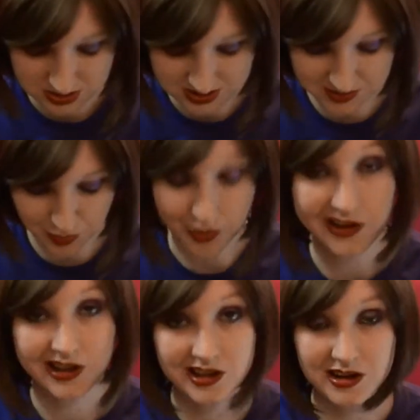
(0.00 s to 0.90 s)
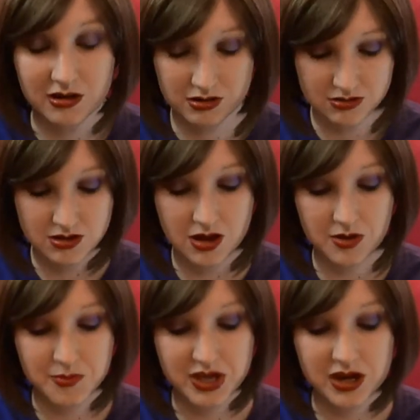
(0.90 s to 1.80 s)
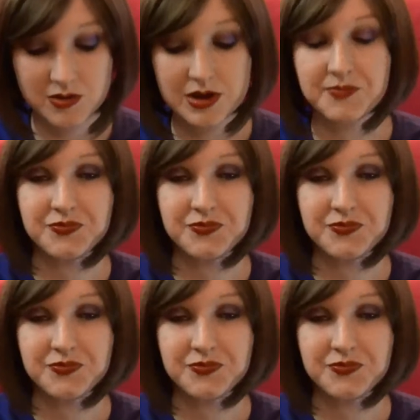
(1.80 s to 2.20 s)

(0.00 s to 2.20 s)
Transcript: Disappointed. Um, but anyway,